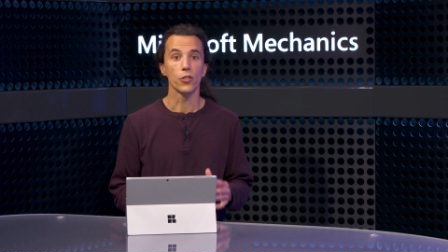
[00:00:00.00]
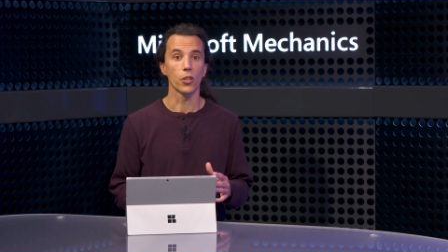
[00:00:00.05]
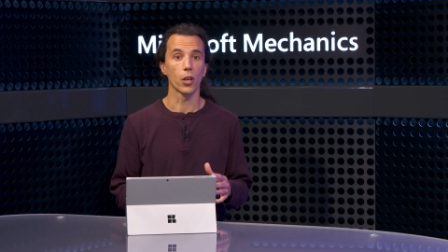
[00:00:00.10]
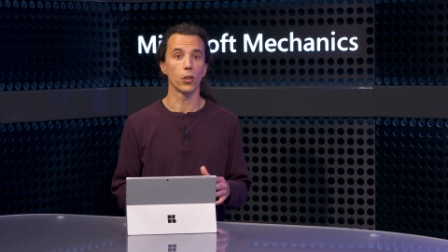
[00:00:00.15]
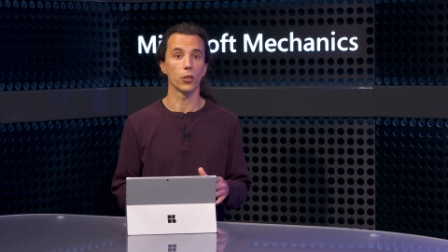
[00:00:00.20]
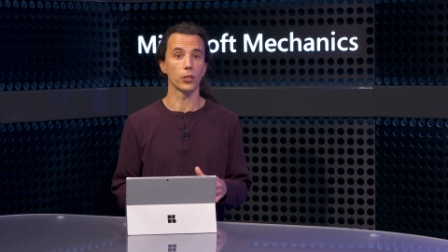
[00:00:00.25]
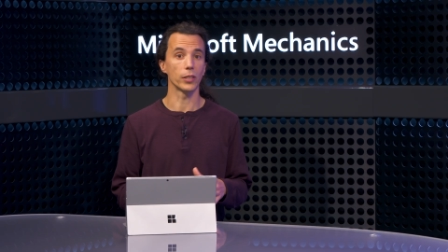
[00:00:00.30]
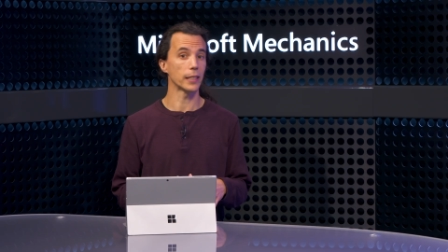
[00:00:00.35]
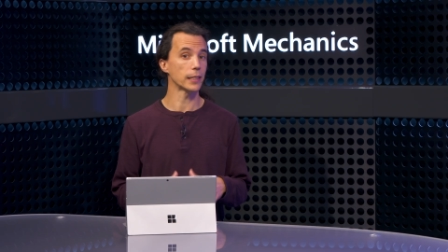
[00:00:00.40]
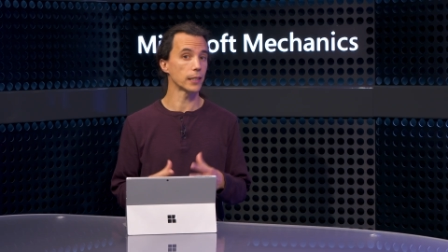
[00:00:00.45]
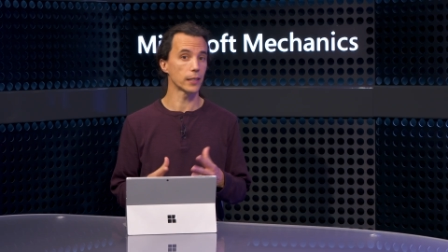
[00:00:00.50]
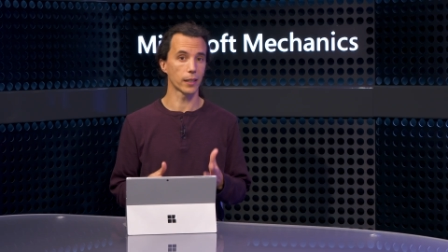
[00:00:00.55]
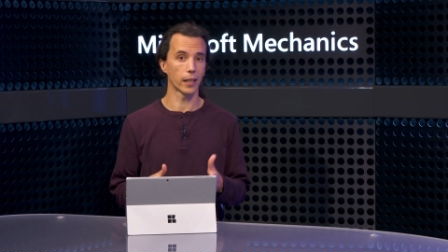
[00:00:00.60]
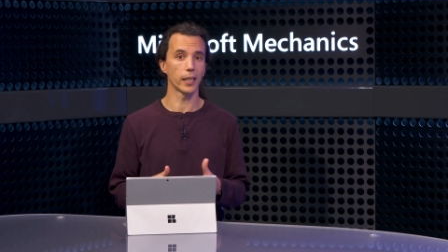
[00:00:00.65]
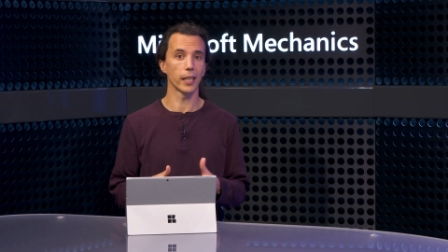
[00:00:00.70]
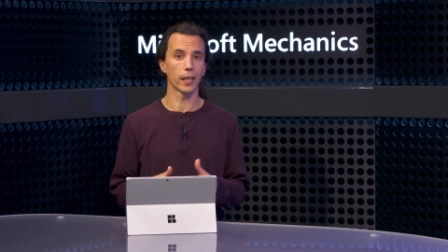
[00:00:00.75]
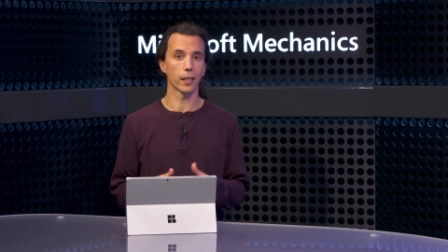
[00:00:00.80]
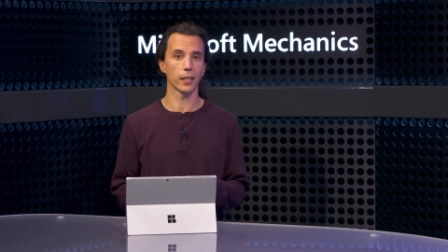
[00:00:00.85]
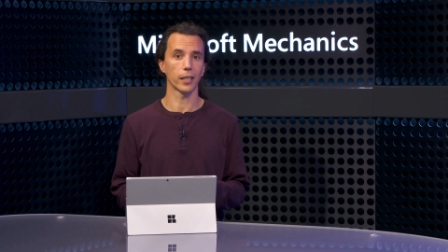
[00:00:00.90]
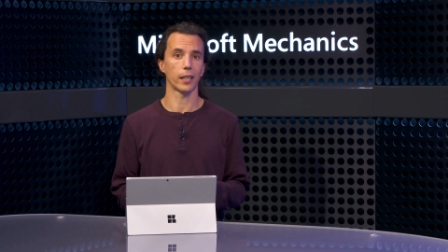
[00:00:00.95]
So this is
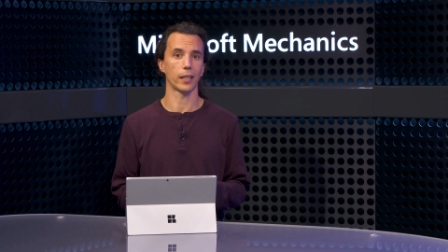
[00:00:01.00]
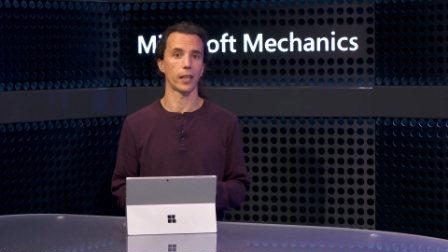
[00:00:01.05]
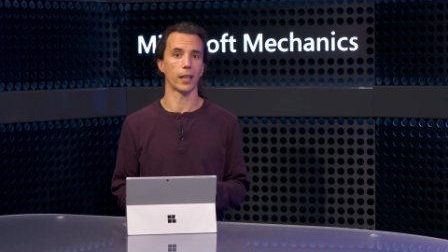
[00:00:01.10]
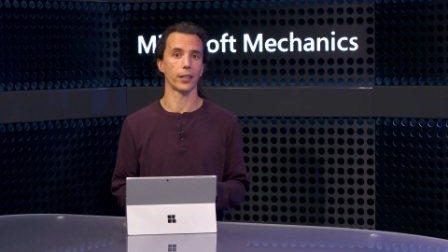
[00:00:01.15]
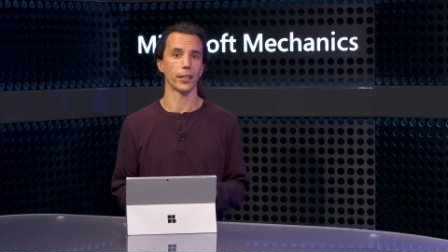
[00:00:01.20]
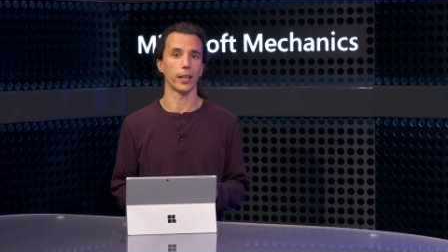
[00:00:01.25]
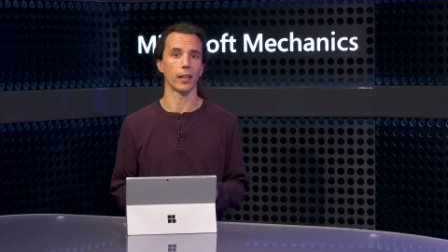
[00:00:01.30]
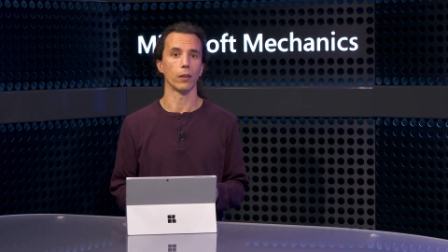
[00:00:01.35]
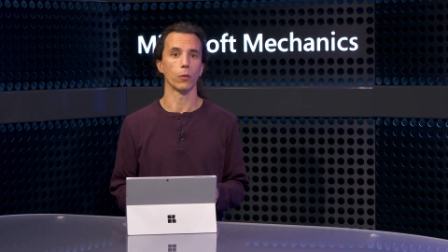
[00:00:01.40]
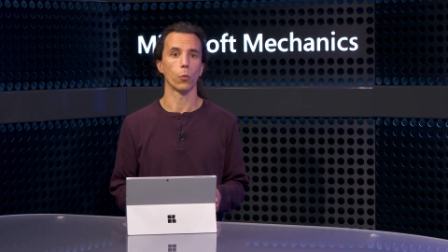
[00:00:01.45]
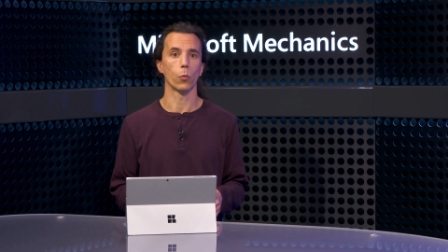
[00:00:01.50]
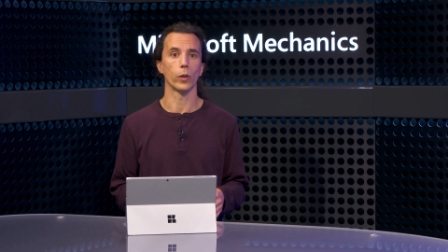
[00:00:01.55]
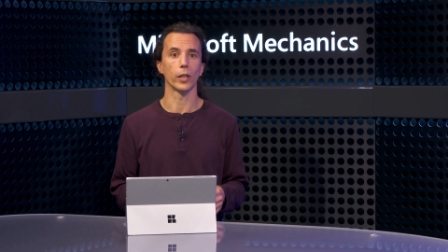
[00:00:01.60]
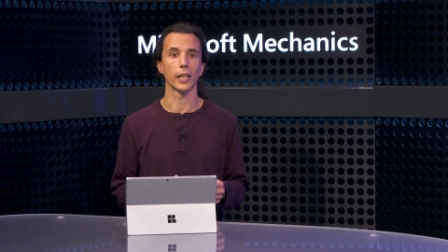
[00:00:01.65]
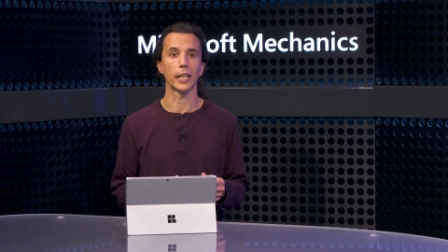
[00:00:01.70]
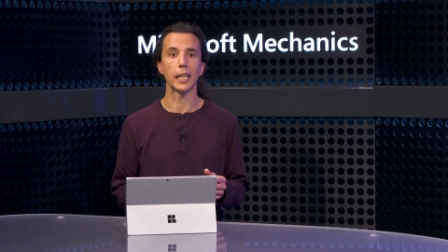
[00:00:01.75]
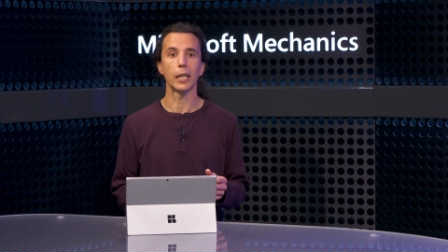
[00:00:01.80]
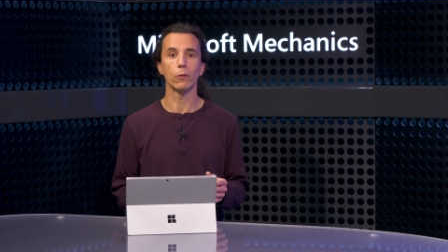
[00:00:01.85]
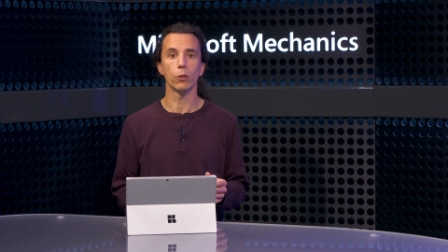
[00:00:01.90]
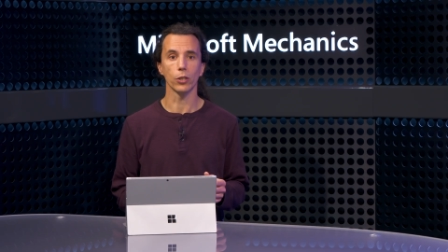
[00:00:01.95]
clearly an area where
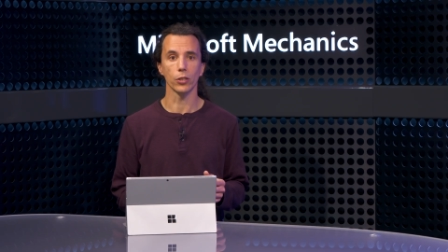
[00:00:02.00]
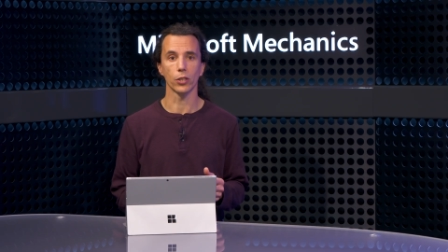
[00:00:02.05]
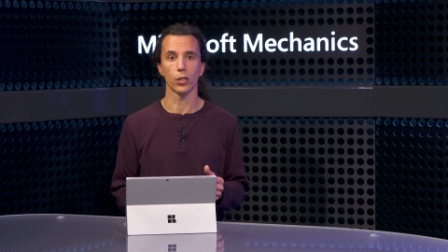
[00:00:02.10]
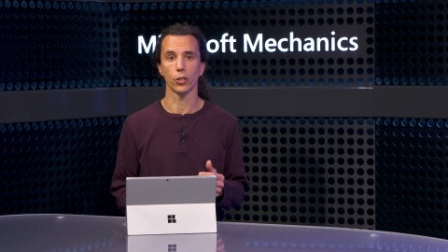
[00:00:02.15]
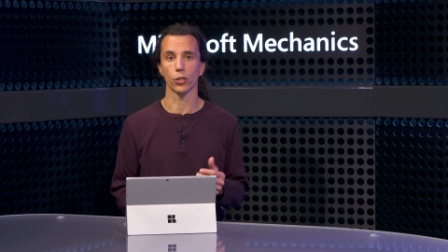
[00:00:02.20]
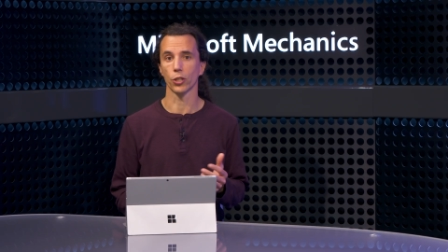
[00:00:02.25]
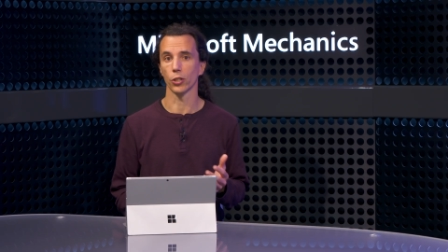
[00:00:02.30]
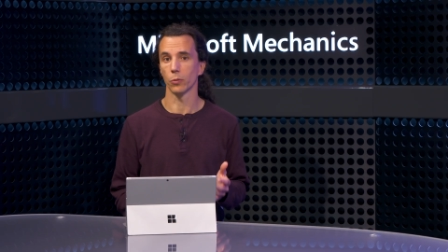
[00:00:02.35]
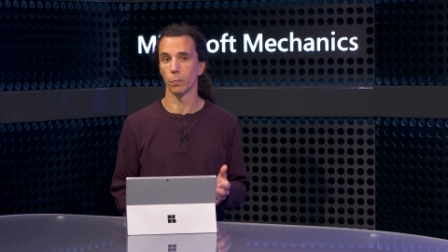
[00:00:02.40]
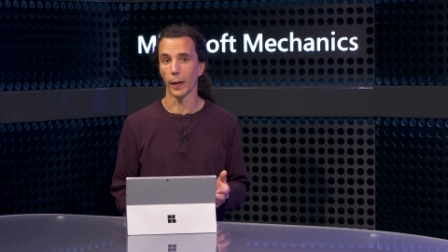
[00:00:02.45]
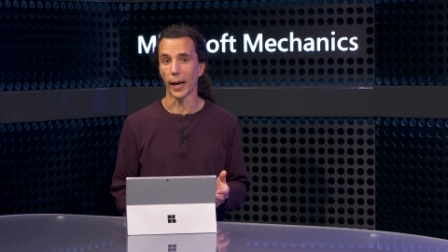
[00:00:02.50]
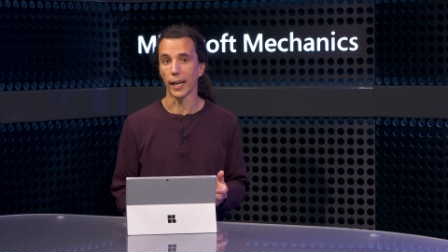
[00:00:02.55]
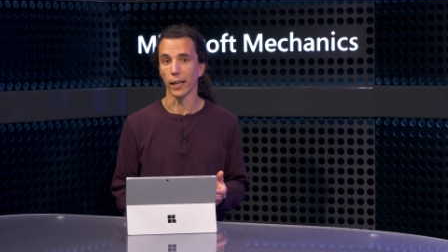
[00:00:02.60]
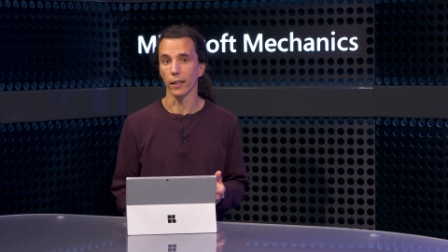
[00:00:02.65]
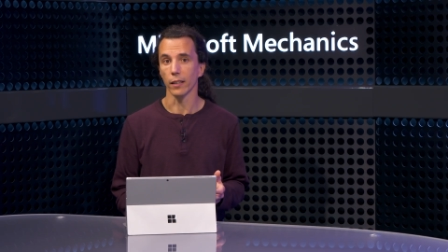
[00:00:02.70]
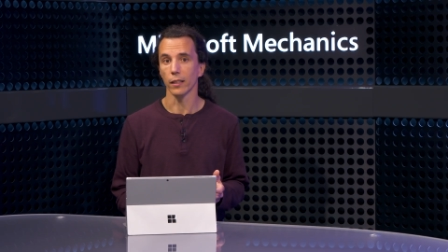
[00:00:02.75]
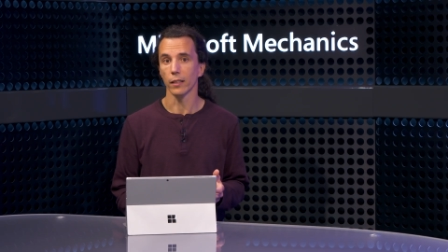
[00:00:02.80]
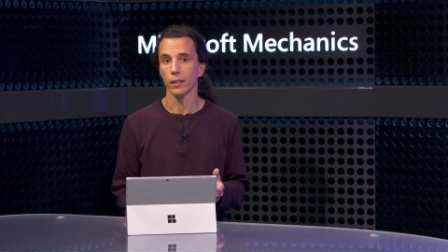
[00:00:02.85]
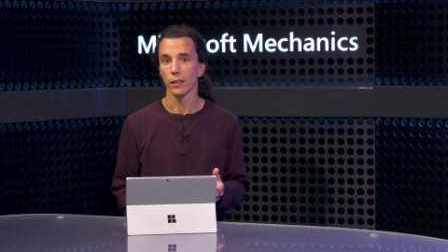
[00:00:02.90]
keyword search is better.